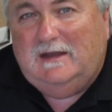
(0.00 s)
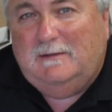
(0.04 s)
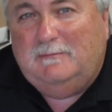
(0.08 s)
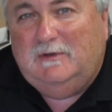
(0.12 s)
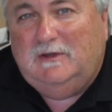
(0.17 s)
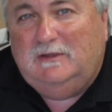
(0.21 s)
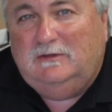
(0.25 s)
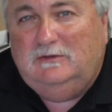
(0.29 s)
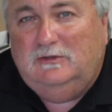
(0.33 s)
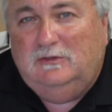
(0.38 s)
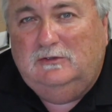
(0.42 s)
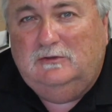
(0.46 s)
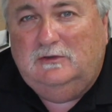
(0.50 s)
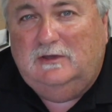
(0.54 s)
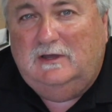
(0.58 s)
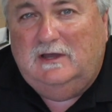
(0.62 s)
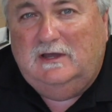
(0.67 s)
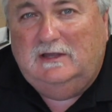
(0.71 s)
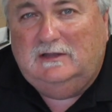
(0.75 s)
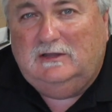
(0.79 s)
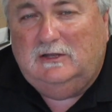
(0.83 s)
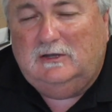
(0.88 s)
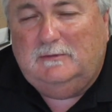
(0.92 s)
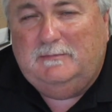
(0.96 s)
I'm going to do
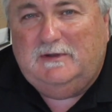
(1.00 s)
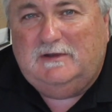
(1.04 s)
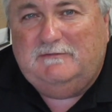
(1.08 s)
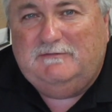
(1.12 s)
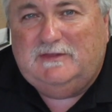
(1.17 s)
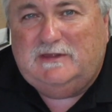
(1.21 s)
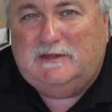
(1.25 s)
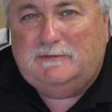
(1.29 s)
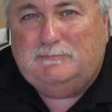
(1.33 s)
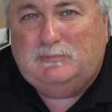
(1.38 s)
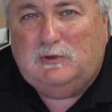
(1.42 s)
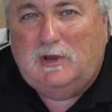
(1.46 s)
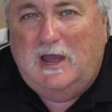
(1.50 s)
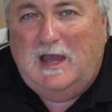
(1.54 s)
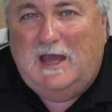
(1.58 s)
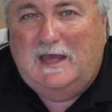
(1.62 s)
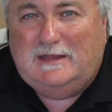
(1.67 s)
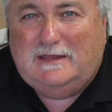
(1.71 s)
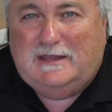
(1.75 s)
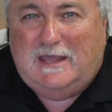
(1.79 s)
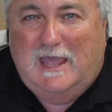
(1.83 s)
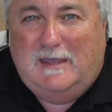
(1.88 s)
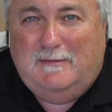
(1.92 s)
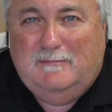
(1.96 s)
a little bit of a
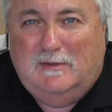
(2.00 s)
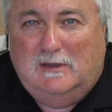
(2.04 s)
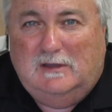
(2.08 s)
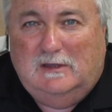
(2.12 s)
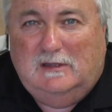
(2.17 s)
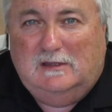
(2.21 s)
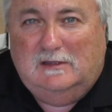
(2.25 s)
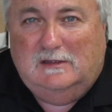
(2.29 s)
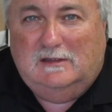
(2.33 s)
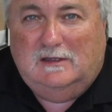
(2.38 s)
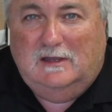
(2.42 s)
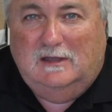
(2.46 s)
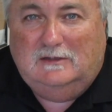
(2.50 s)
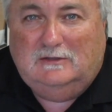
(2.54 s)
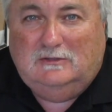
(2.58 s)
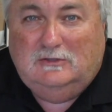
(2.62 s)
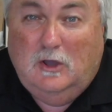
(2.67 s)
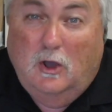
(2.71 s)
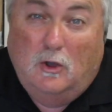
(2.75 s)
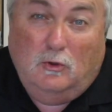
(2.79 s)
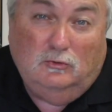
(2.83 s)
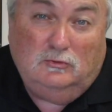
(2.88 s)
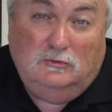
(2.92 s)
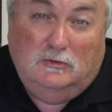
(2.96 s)
surprise game, a
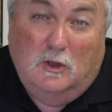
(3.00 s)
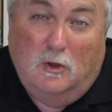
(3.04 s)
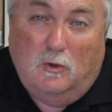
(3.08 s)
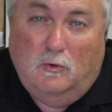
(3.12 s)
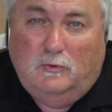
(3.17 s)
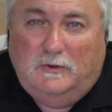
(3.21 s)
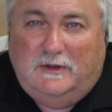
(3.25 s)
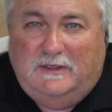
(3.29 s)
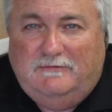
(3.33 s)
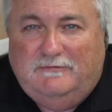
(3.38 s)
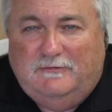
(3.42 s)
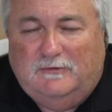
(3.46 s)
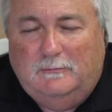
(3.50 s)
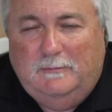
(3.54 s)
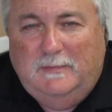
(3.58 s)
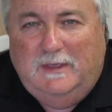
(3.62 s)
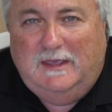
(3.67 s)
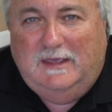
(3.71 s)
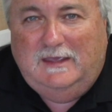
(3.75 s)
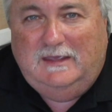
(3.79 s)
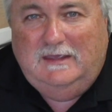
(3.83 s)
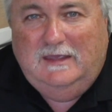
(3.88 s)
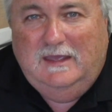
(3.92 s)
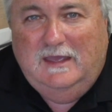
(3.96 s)
golden oldie for
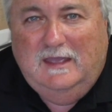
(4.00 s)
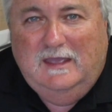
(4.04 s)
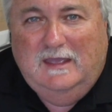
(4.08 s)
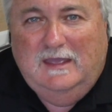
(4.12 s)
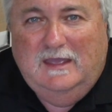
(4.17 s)
me,